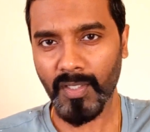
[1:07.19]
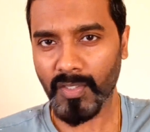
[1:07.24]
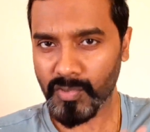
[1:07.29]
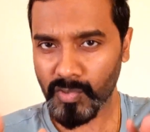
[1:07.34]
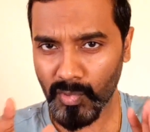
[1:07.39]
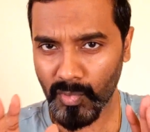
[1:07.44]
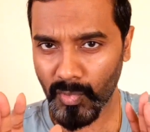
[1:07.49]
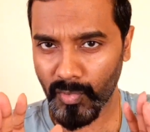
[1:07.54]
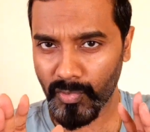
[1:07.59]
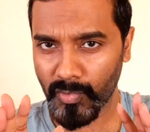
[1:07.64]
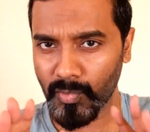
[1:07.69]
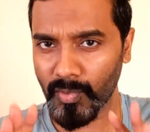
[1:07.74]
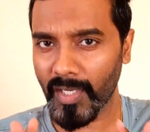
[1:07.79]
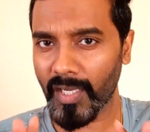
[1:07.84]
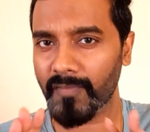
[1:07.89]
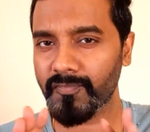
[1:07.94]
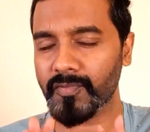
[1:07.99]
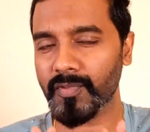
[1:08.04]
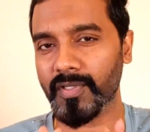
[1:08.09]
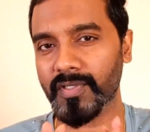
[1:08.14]
So you
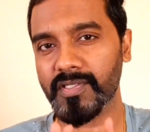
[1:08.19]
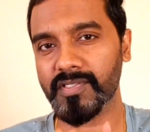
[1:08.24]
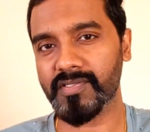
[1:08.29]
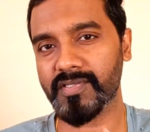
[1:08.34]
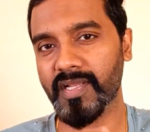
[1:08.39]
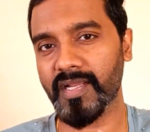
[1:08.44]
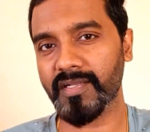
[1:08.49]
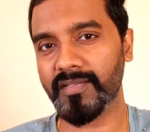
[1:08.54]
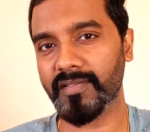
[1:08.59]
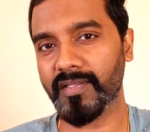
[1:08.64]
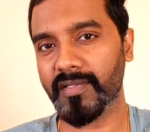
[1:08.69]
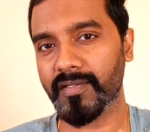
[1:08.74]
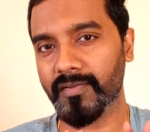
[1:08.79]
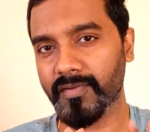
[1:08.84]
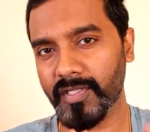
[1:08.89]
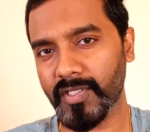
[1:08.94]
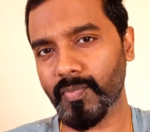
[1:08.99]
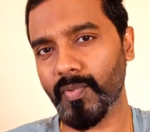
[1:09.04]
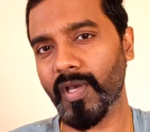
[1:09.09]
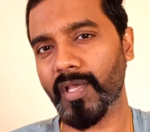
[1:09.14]
have to understand the
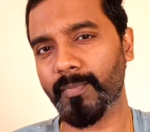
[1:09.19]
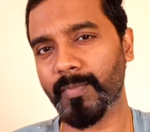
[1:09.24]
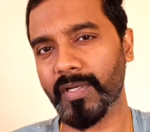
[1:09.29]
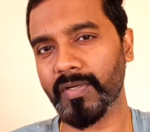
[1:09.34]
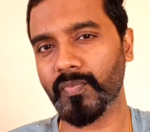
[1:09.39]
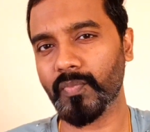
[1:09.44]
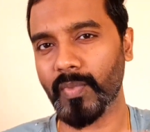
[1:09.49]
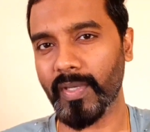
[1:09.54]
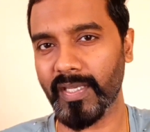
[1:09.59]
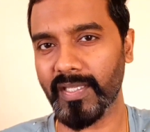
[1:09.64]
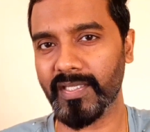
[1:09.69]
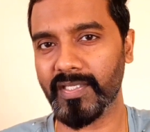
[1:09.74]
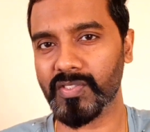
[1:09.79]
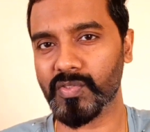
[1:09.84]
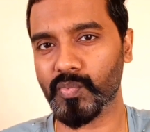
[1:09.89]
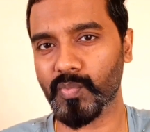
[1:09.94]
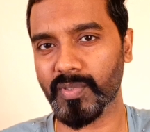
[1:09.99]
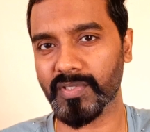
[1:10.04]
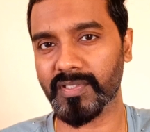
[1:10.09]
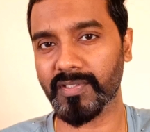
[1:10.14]
requirement
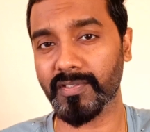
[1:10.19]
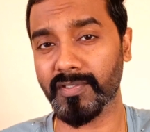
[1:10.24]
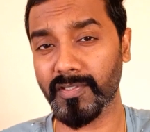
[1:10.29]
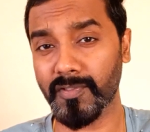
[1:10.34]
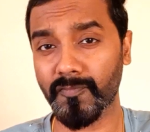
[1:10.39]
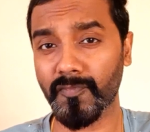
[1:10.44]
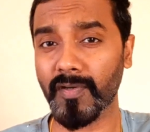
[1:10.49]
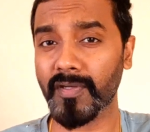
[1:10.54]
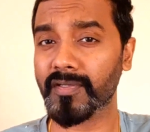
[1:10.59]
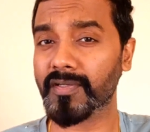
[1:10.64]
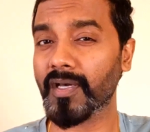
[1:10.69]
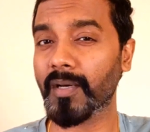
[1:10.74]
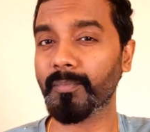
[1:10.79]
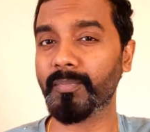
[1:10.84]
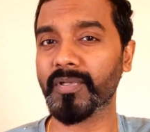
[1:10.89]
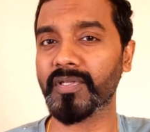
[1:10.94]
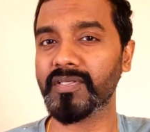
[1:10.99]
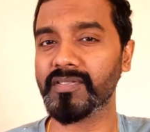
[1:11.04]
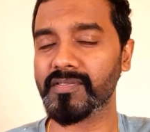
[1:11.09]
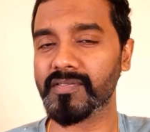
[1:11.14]
varies with different
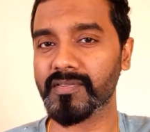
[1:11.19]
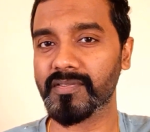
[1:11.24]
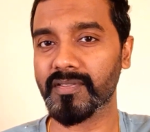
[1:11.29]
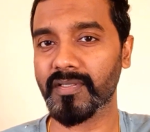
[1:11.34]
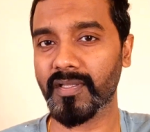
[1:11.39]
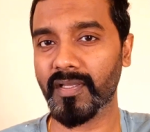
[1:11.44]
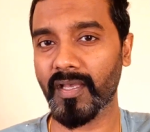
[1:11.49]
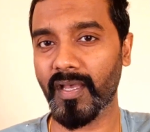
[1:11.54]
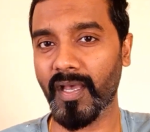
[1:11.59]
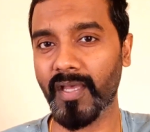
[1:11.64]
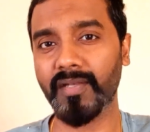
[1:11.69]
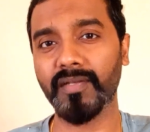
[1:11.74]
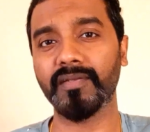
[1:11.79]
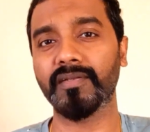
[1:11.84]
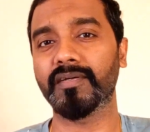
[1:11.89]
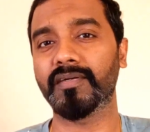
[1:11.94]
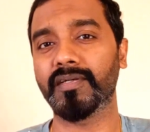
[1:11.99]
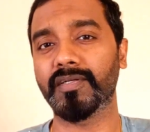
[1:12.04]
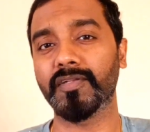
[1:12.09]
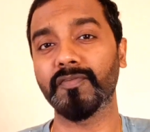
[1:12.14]
companies
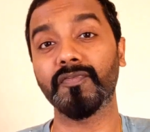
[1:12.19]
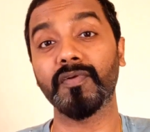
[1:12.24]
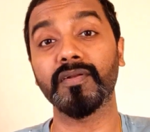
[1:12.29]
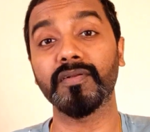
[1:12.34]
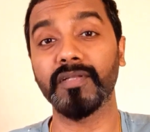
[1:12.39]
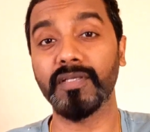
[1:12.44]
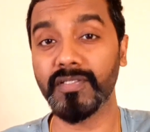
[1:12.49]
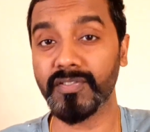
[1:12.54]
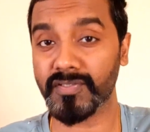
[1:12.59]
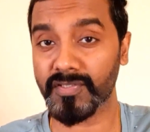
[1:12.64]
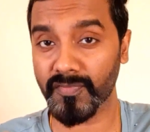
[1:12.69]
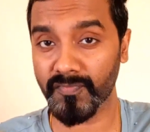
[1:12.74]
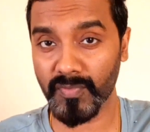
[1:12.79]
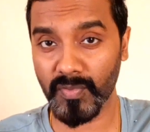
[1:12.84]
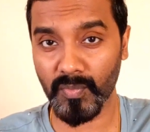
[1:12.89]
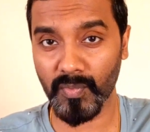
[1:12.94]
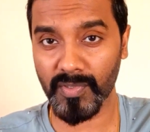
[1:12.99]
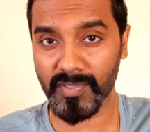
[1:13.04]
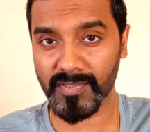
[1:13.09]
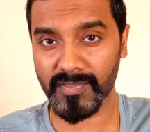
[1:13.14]
and uh, different
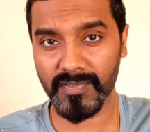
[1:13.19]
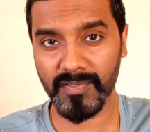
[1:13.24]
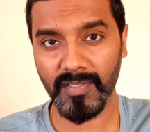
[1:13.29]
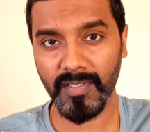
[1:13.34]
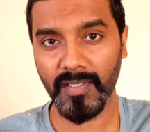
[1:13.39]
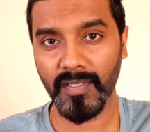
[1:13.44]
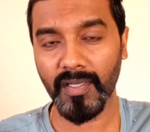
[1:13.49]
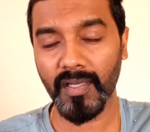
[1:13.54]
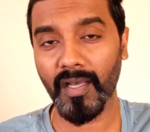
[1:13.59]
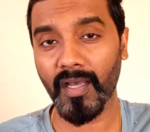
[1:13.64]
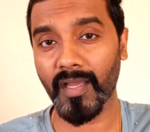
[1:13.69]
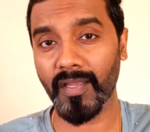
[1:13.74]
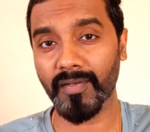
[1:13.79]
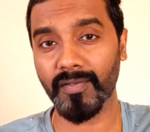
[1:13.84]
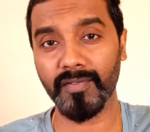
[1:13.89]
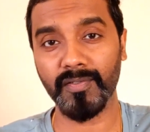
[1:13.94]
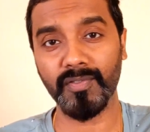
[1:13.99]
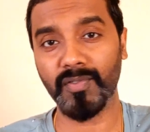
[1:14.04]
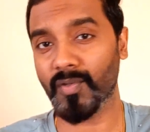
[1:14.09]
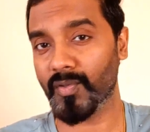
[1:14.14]
interviewers
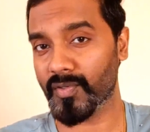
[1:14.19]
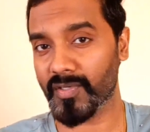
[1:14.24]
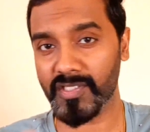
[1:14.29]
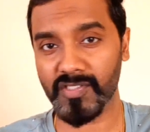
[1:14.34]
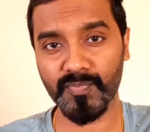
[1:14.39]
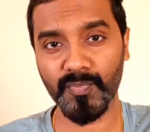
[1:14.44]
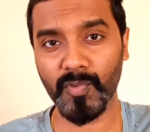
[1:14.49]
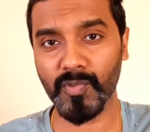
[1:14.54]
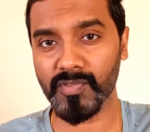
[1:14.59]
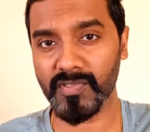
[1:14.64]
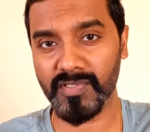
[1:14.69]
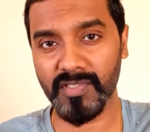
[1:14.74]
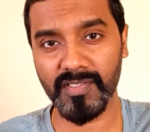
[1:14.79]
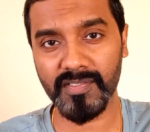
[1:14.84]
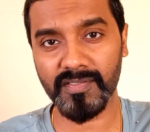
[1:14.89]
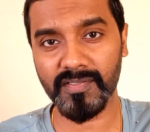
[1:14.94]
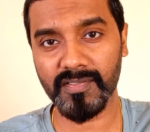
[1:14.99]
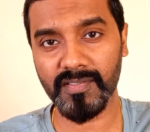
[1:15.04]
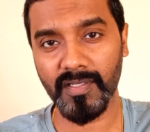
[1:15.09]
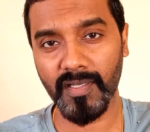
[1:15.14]
and your
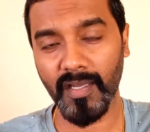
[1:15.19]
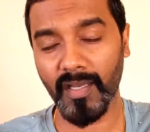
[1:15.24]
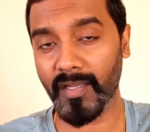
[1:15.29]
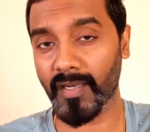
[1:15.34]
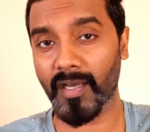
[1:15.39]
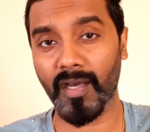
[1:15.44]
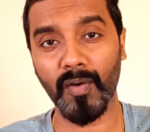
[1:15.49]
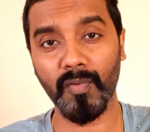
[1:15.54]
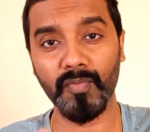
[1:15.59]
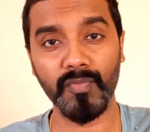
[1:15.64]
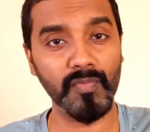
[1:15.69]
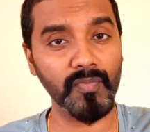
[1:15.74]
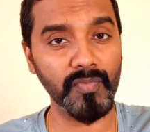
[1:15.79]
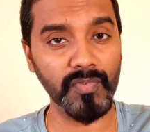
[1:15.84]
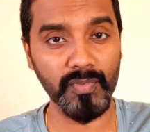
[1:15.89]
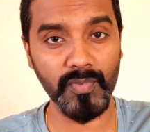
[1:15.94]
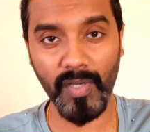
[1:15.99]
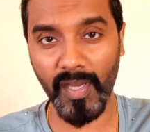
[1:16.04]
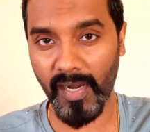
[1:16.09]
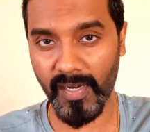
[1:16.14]
responses and how
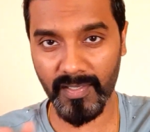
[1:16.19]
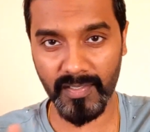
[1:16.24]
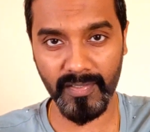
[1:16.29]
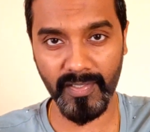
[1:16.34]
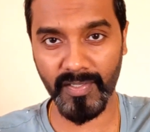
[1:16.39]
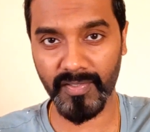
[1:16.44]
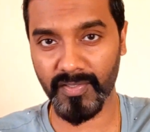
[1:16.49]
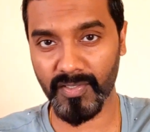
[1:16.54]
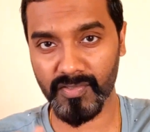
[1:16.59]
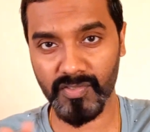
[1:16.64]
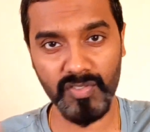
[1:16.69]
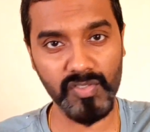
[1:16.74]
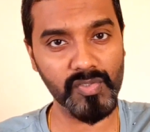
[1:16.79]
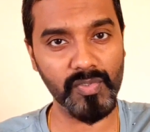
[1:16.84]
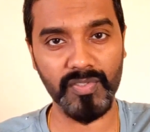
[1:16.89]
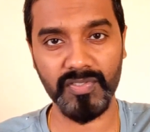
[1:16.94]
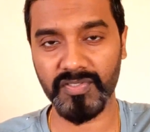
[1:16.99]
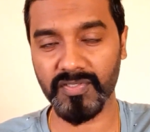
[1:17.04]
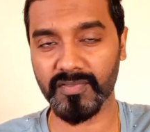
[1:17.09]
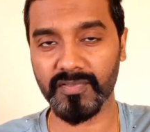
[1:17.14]
you handle the entire
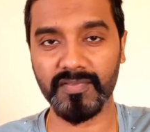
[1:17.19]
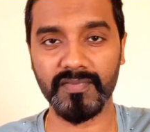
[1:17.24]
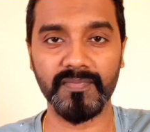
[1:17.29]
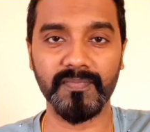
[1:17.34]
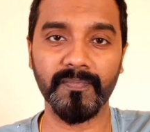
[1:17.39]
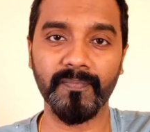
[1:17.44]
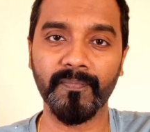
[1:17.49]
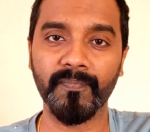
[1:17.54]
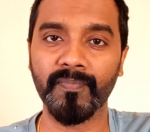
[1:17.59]
situations.